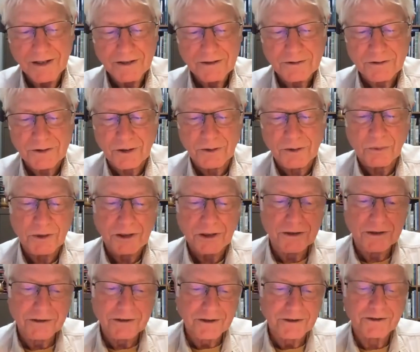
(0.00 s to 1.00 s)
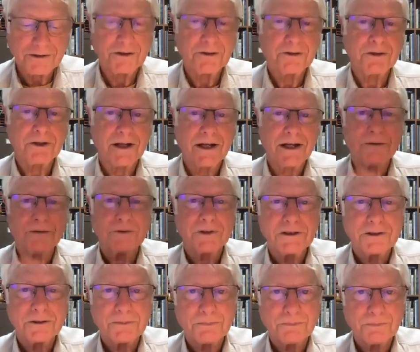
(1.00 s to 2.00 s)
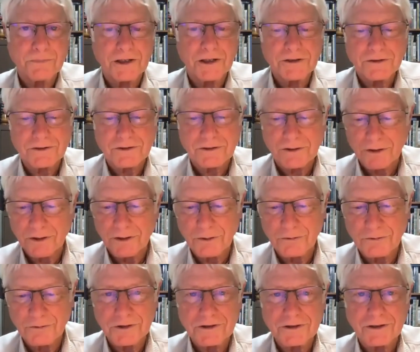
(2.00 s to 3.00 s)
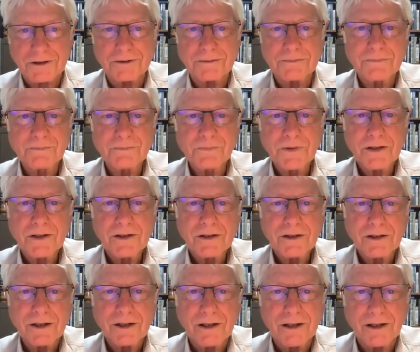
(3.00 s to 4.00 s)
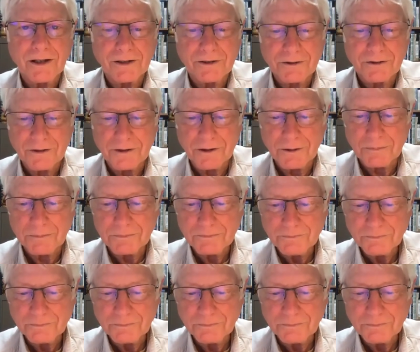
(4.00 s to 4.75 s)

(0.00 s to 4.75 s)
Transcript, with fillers: so that we can continue to have these places to go fishing. And um,